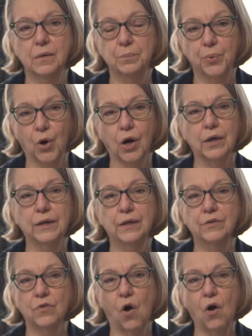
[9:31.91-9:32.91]
book
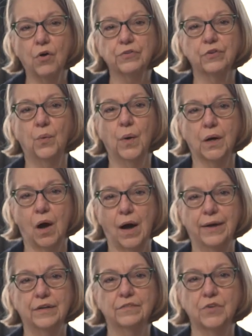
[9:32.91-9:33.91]
is also a
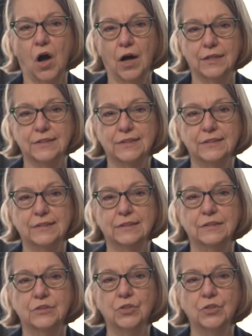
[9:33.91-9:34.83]
kind of constant